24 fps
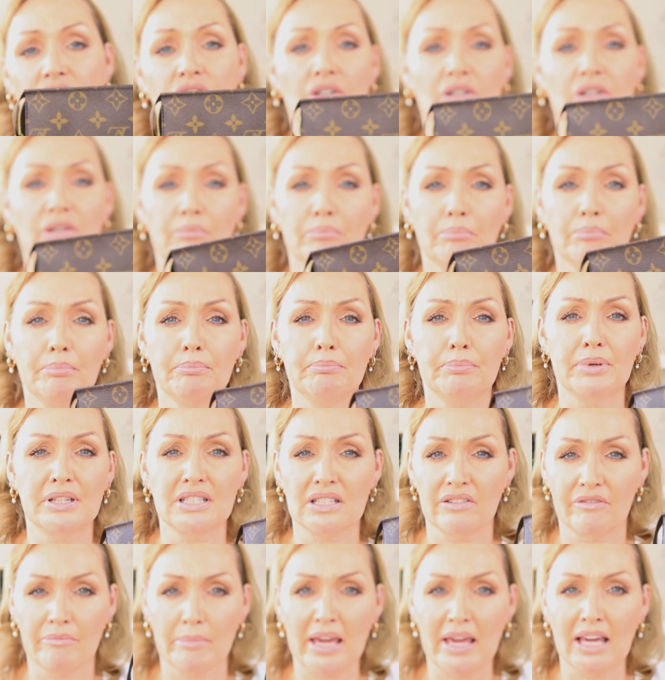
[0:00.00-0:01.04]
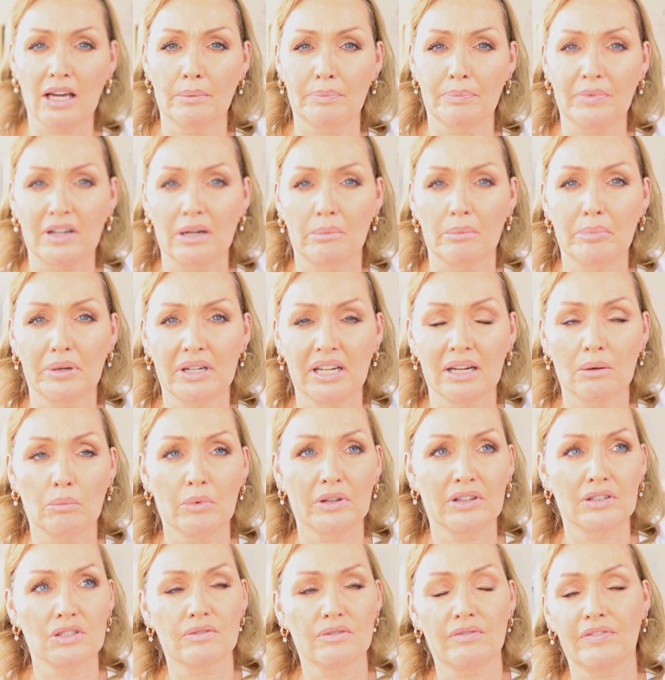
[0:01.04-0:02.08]
certain bits of makeup that I put in,
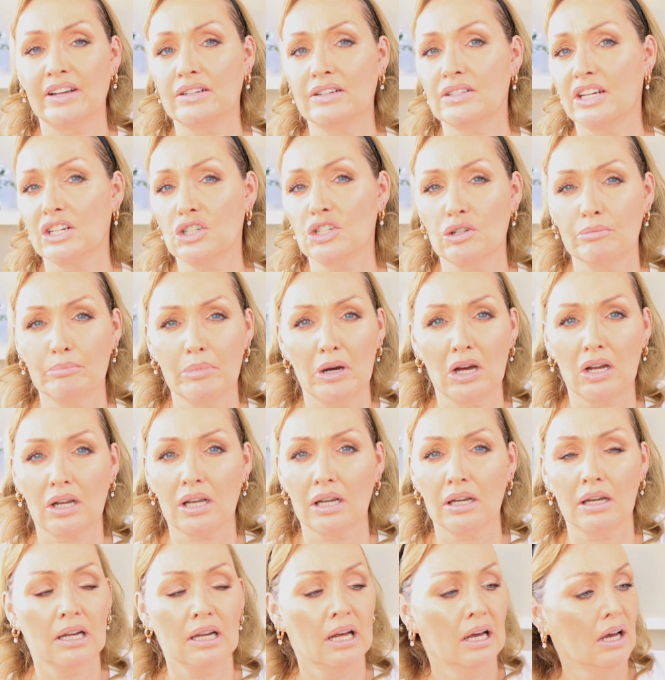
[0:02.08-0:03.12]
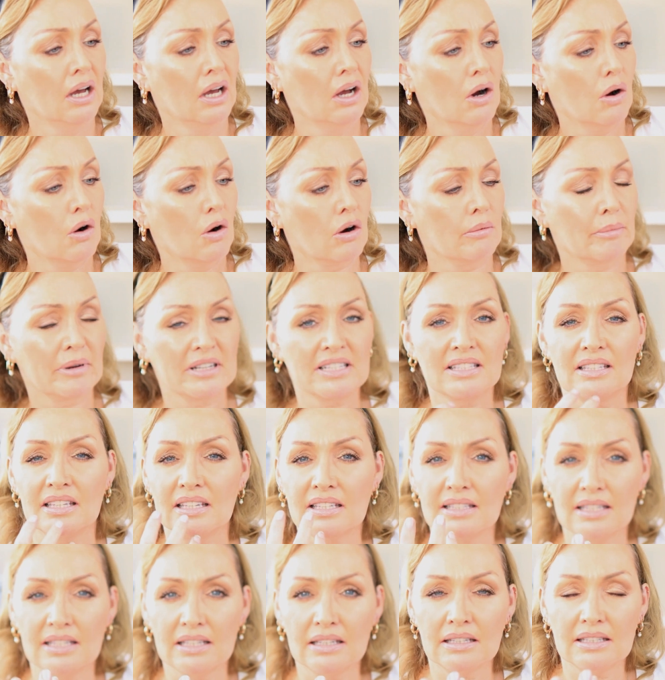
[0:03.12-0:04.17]
whether it's a foundation bottle or my
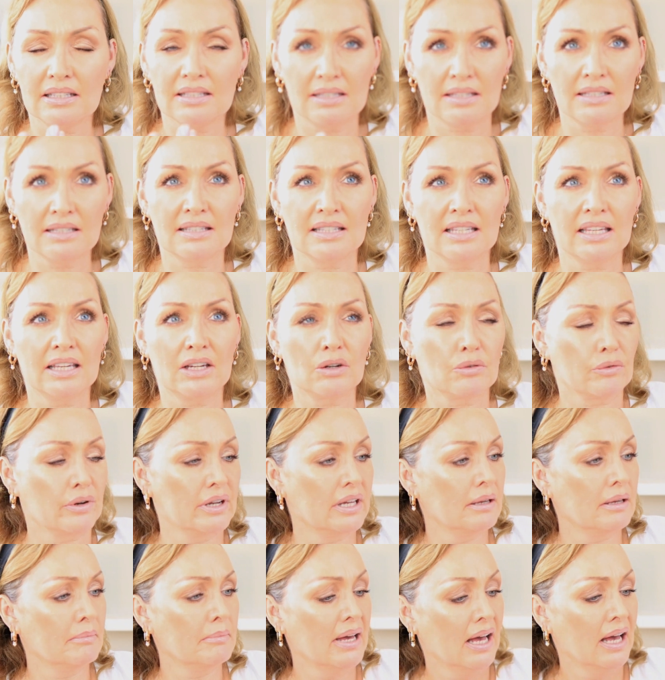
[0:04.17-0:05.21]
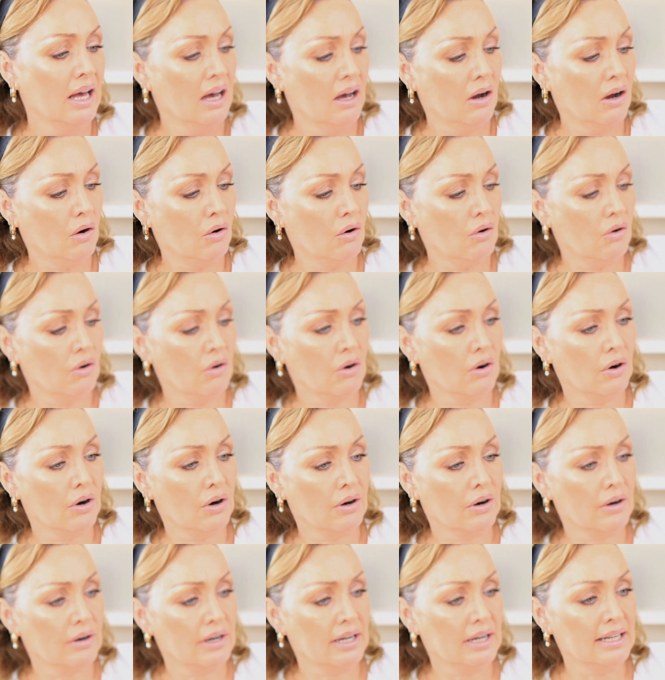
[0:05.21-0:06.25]
CC cream
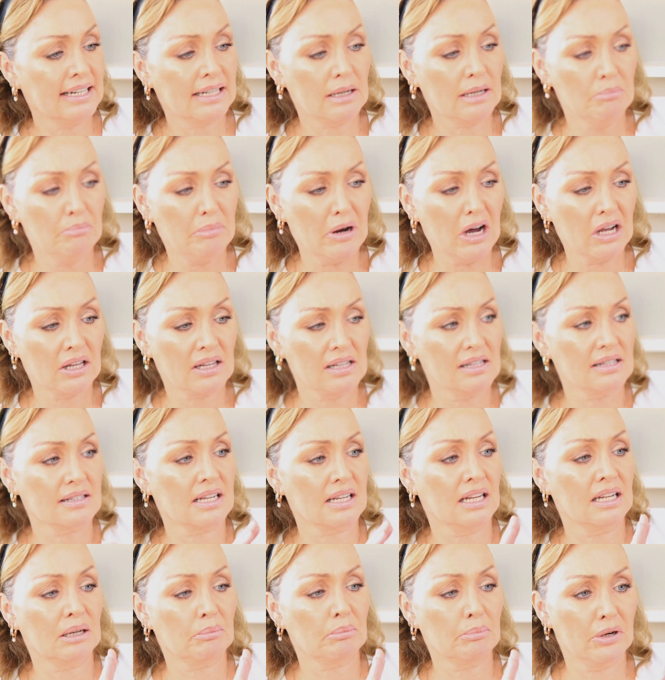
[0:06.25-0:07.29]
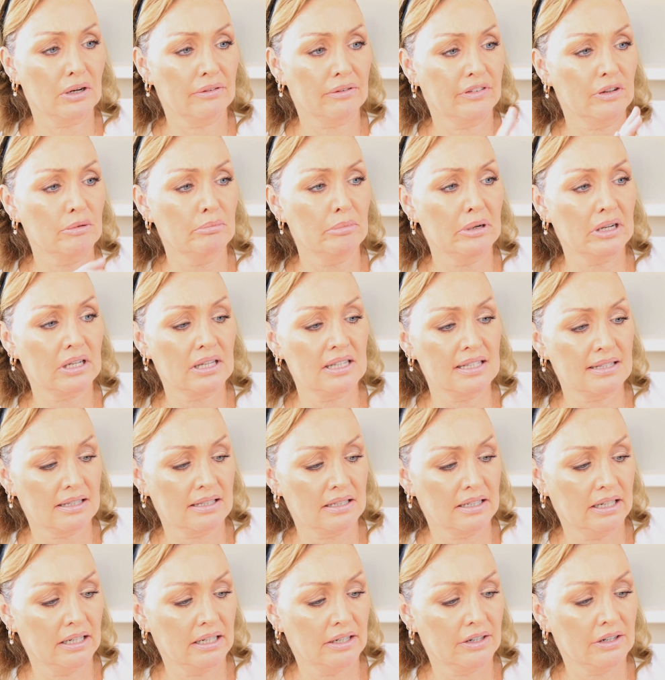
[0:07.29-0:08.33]
or little bottles. I like perfume bottles
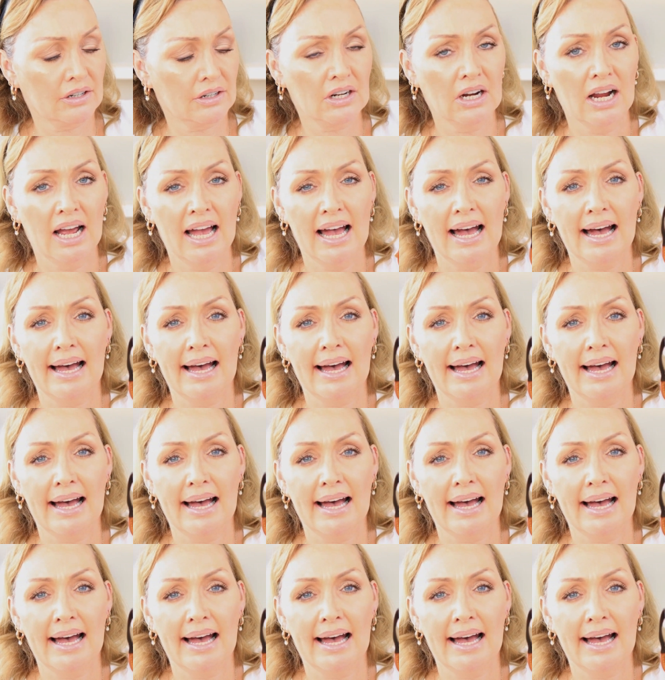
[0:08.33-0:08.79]
in here.